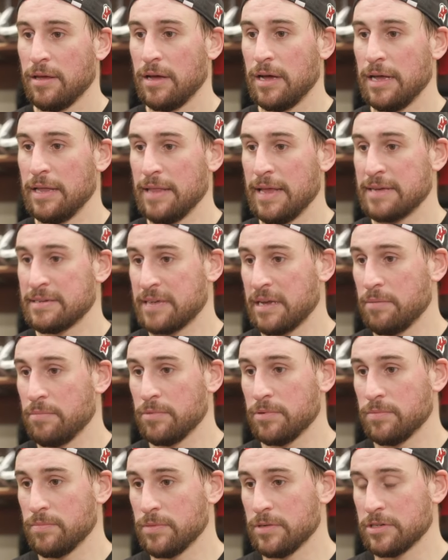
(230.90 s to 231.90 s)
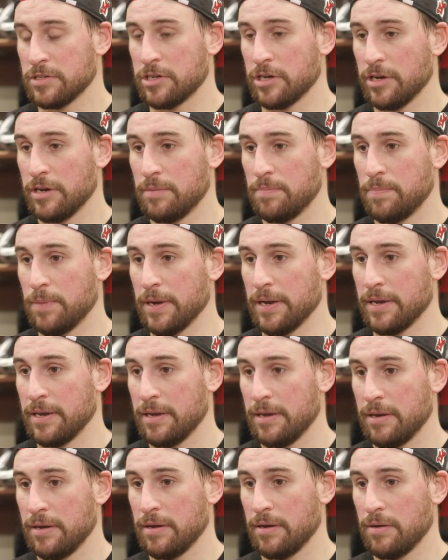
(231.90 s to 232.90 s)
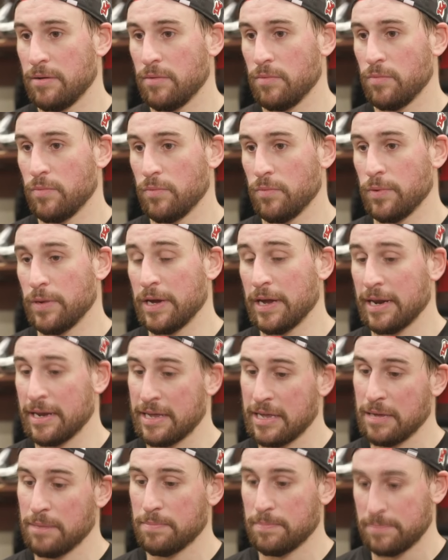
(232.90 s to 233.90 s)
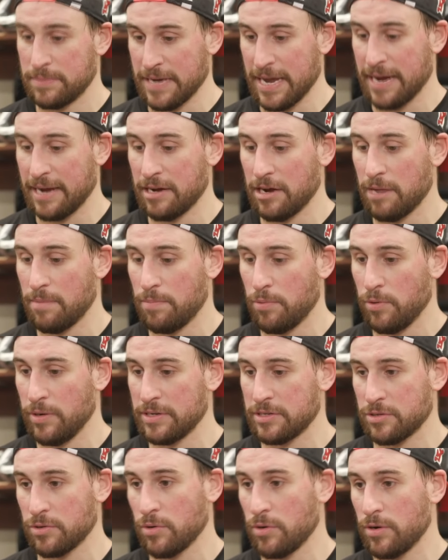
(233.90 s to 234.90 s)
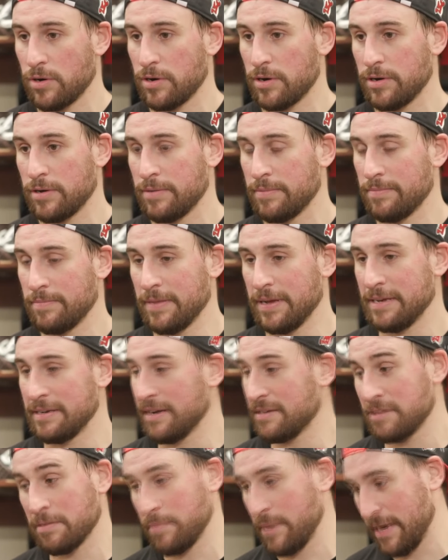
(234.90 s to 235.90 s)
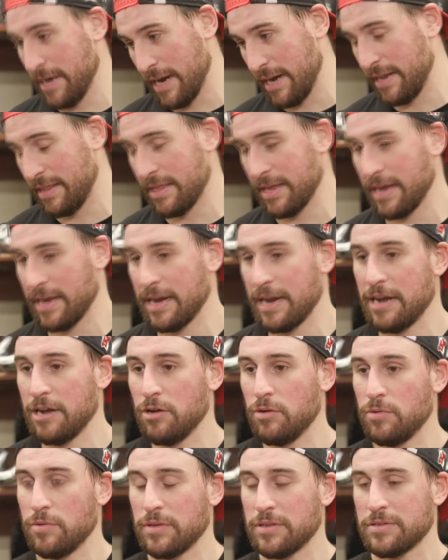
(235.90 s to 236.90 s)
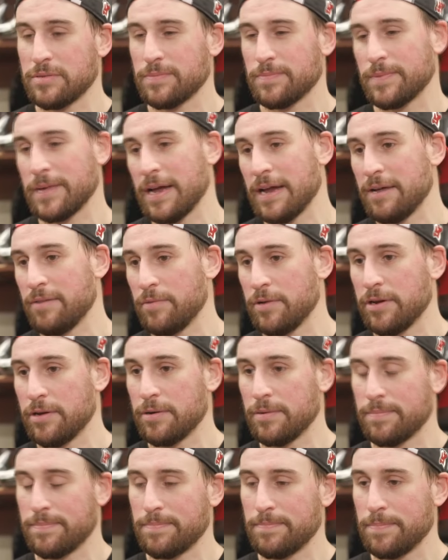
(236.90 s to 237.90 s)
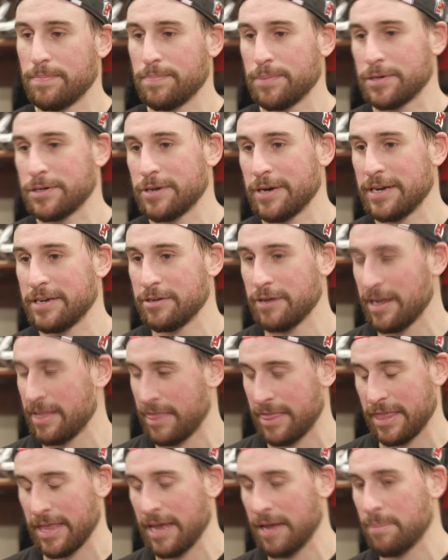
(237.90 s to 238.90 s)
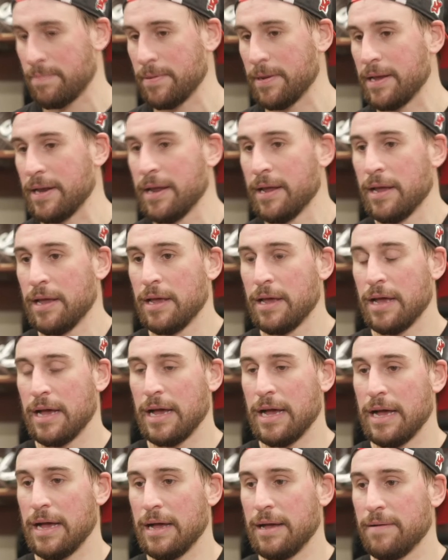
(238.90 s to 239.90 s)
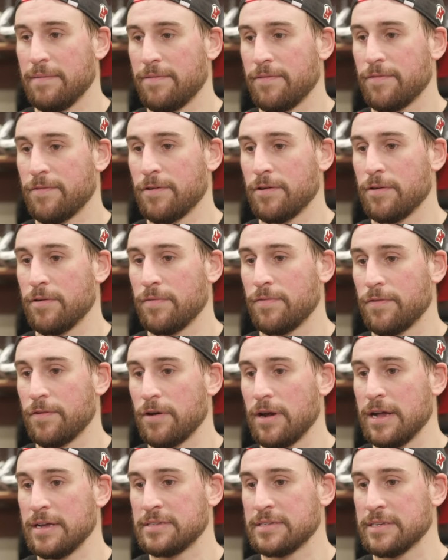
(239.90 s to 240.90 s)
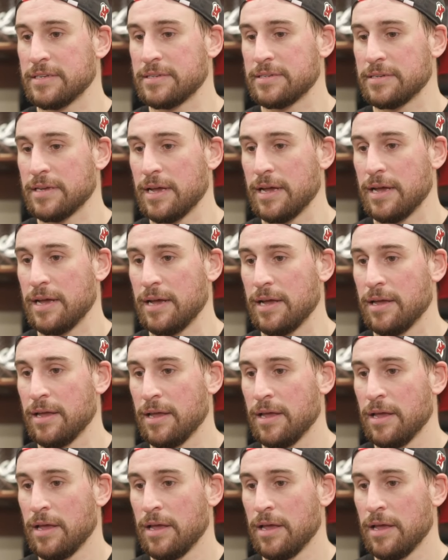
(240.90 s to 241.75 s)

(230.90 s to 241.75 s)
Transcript: last game was good, but we got to keep tagging on points or it doesn't mean anything. And I know it's kind of what you're portraying to, I think, but for us, is the